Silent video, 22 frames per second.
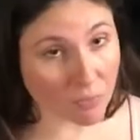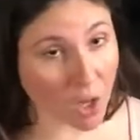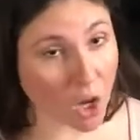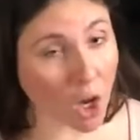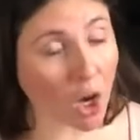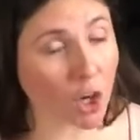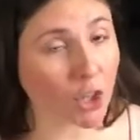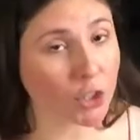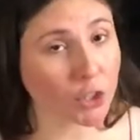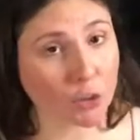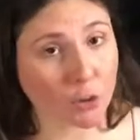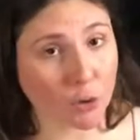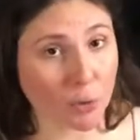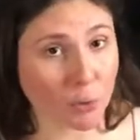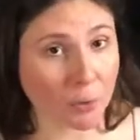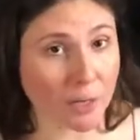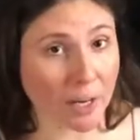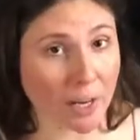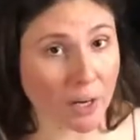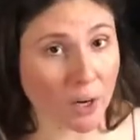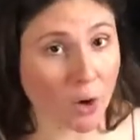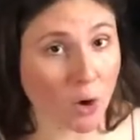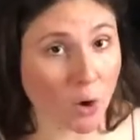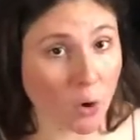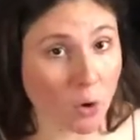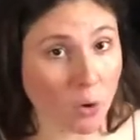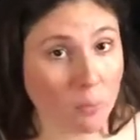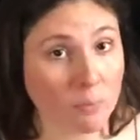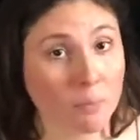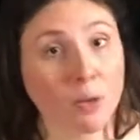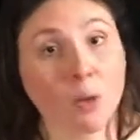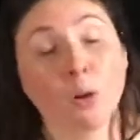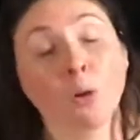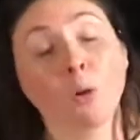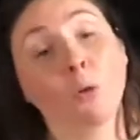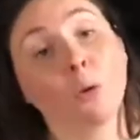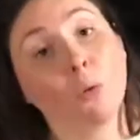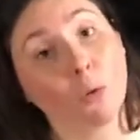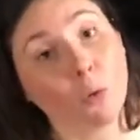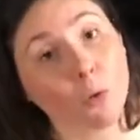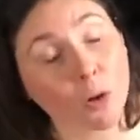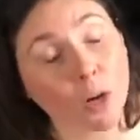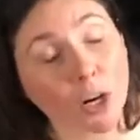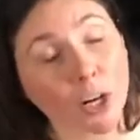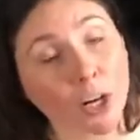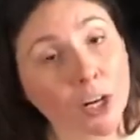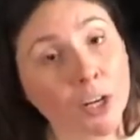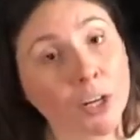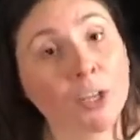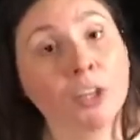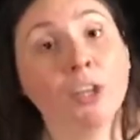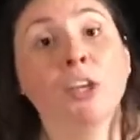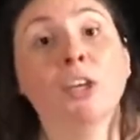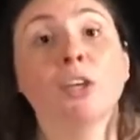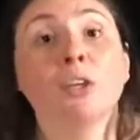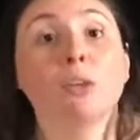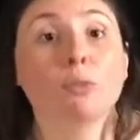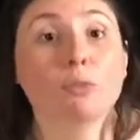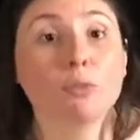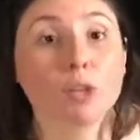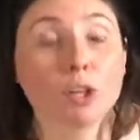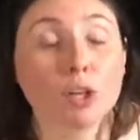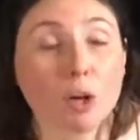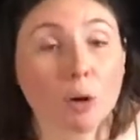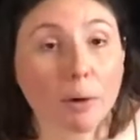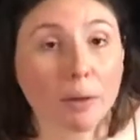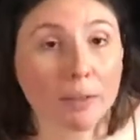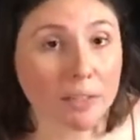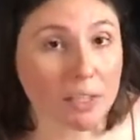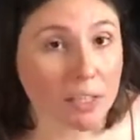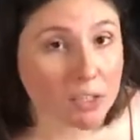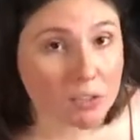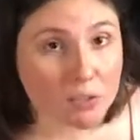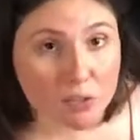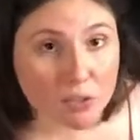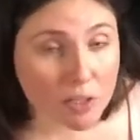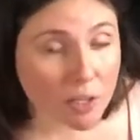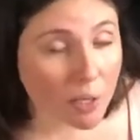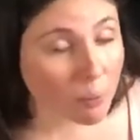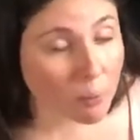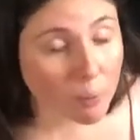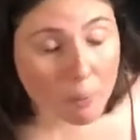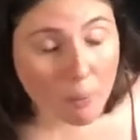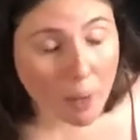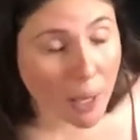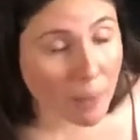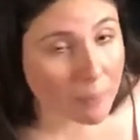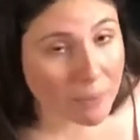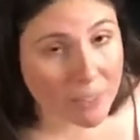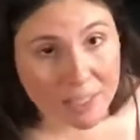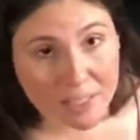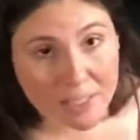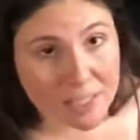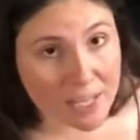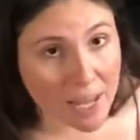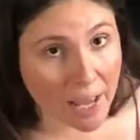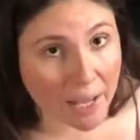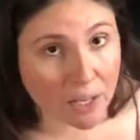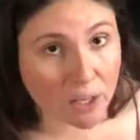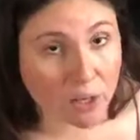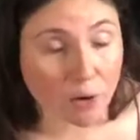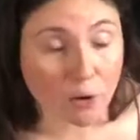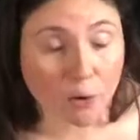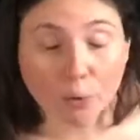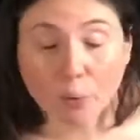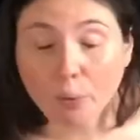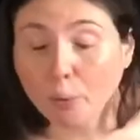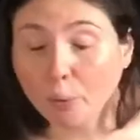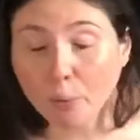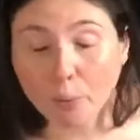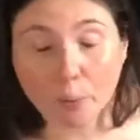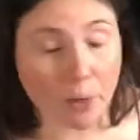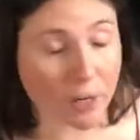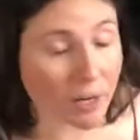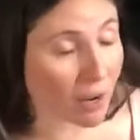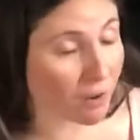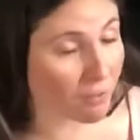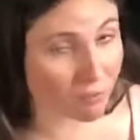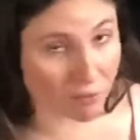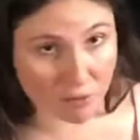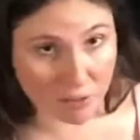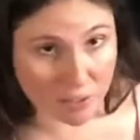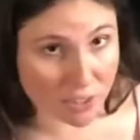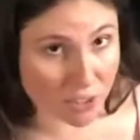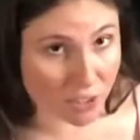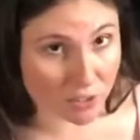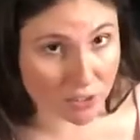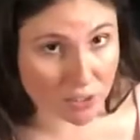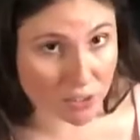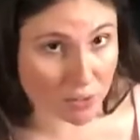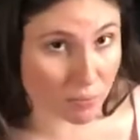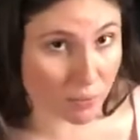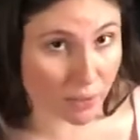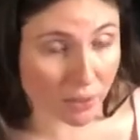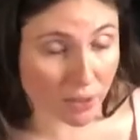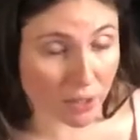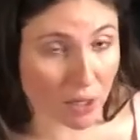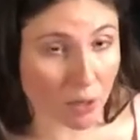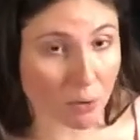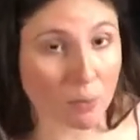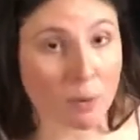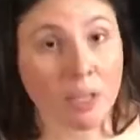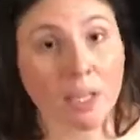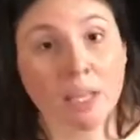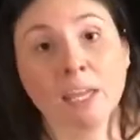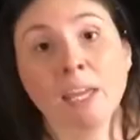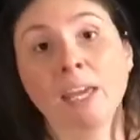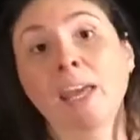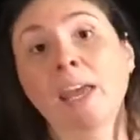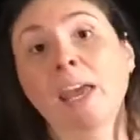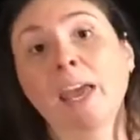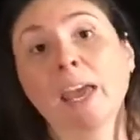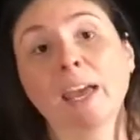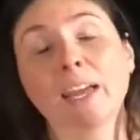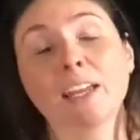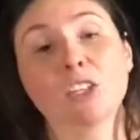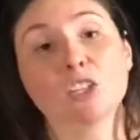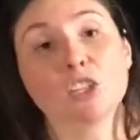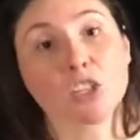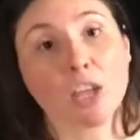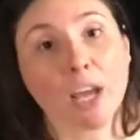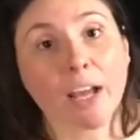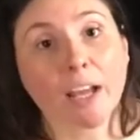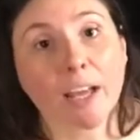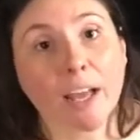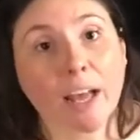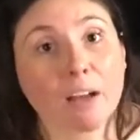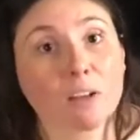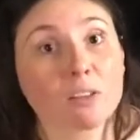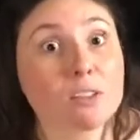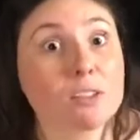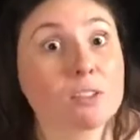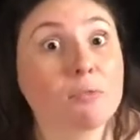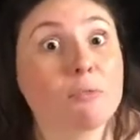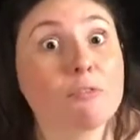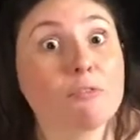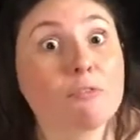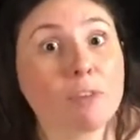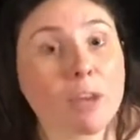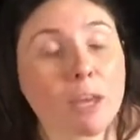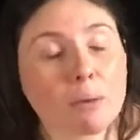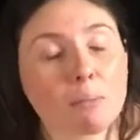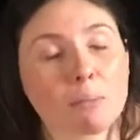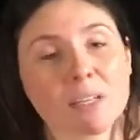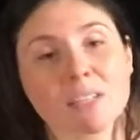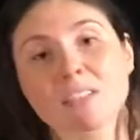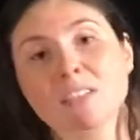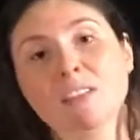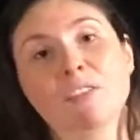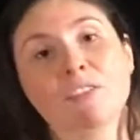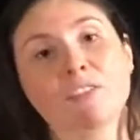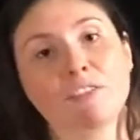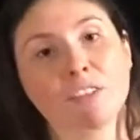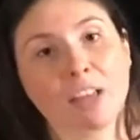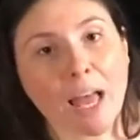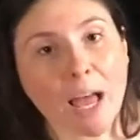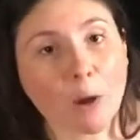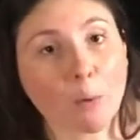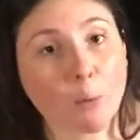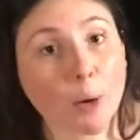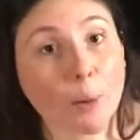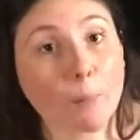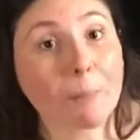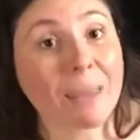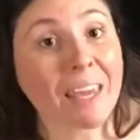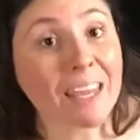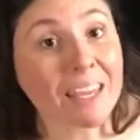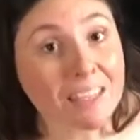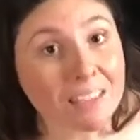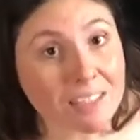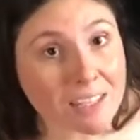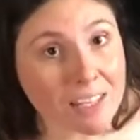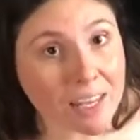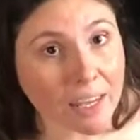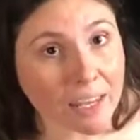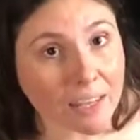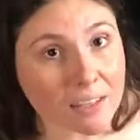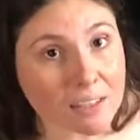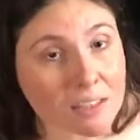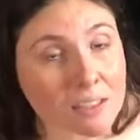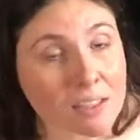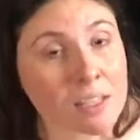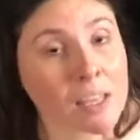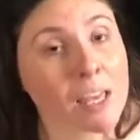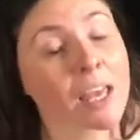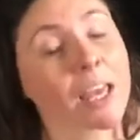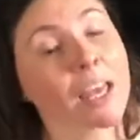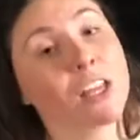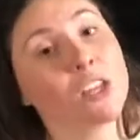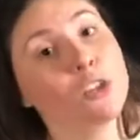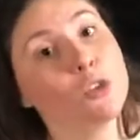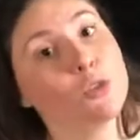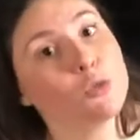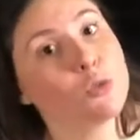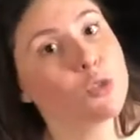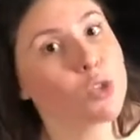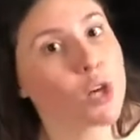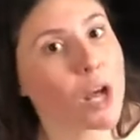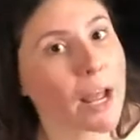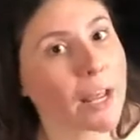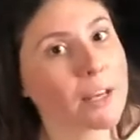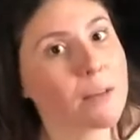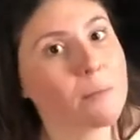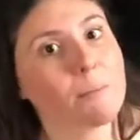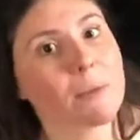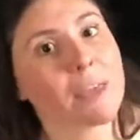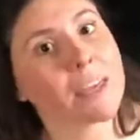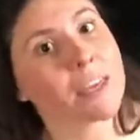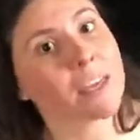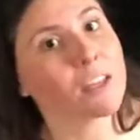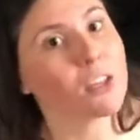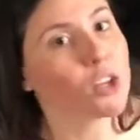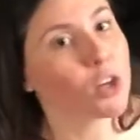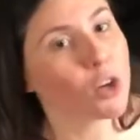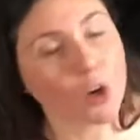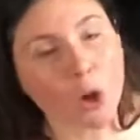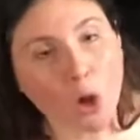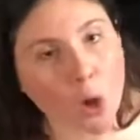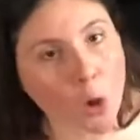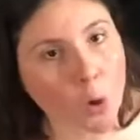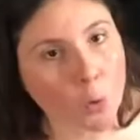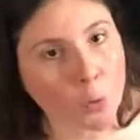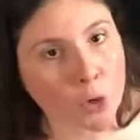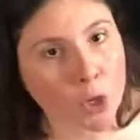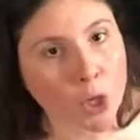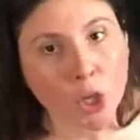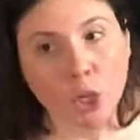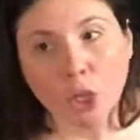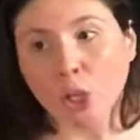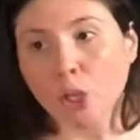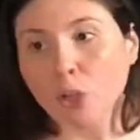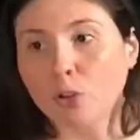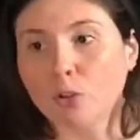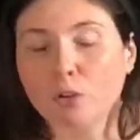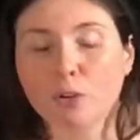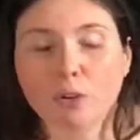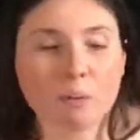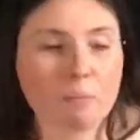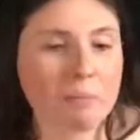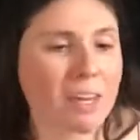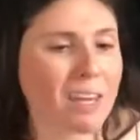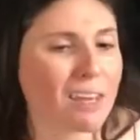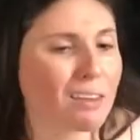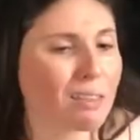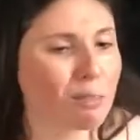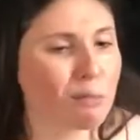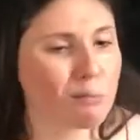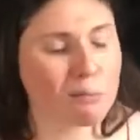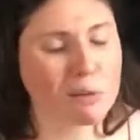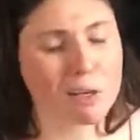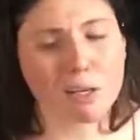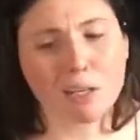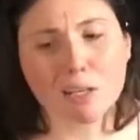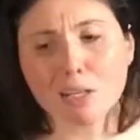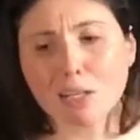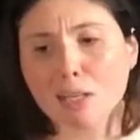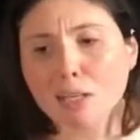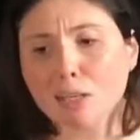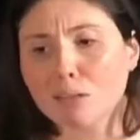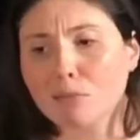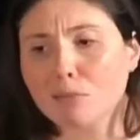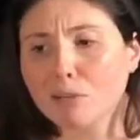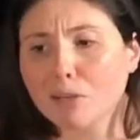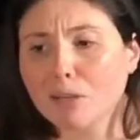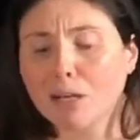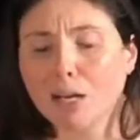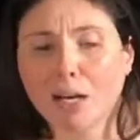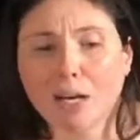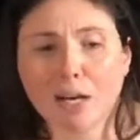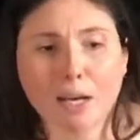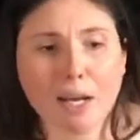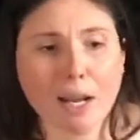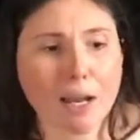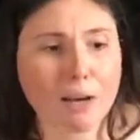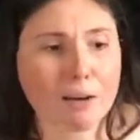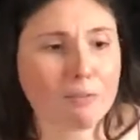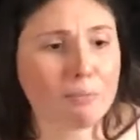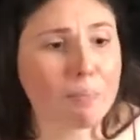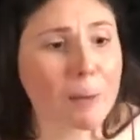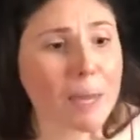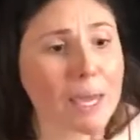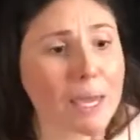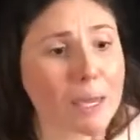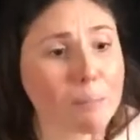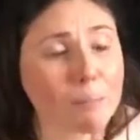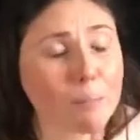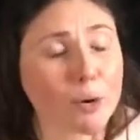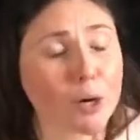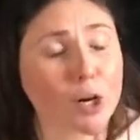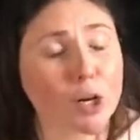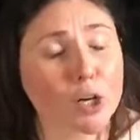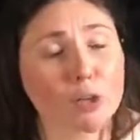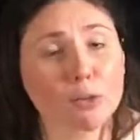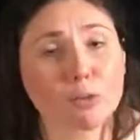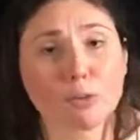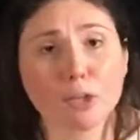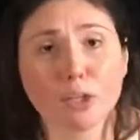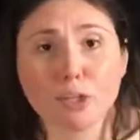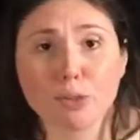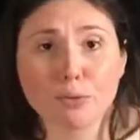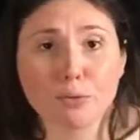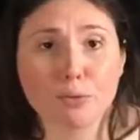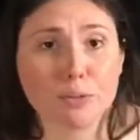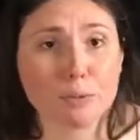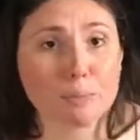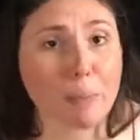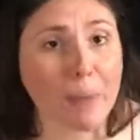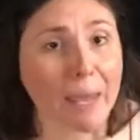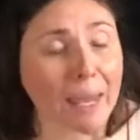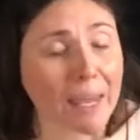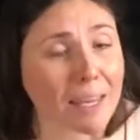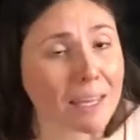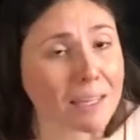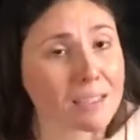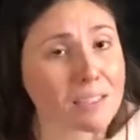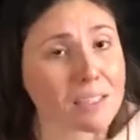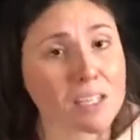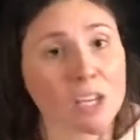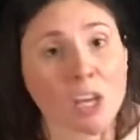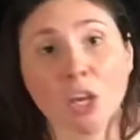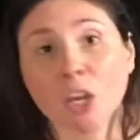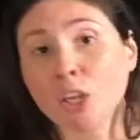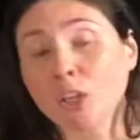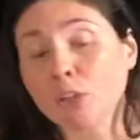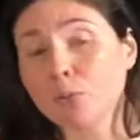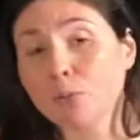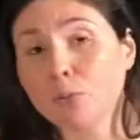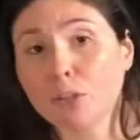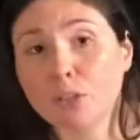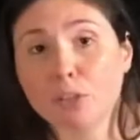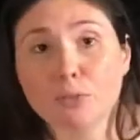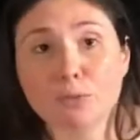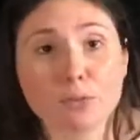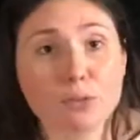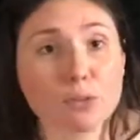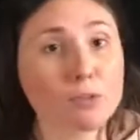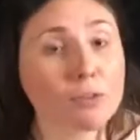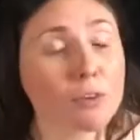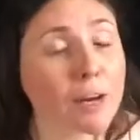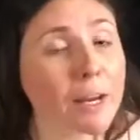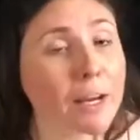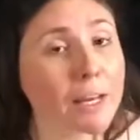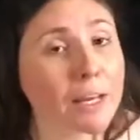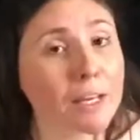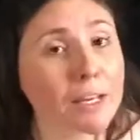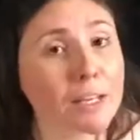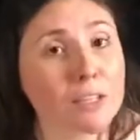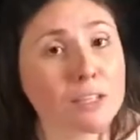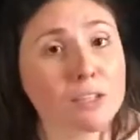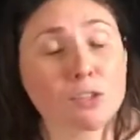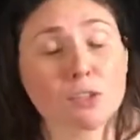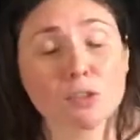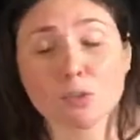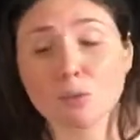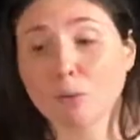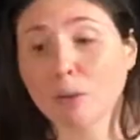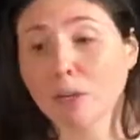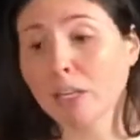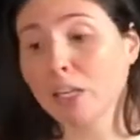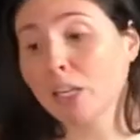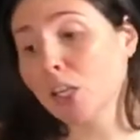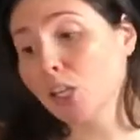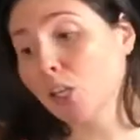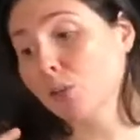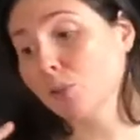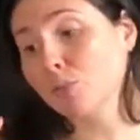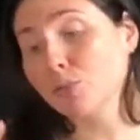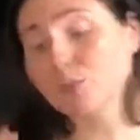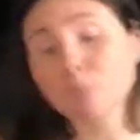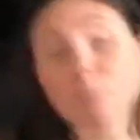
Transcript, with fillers: on your own at home or you could go on the internet with mommy and daddy or who whatever adult is with you and check out some famous flower paintings and you try to make it your own. You can make it 3D, you could cut it out of paper, you could use paint, you could use crayons, you can use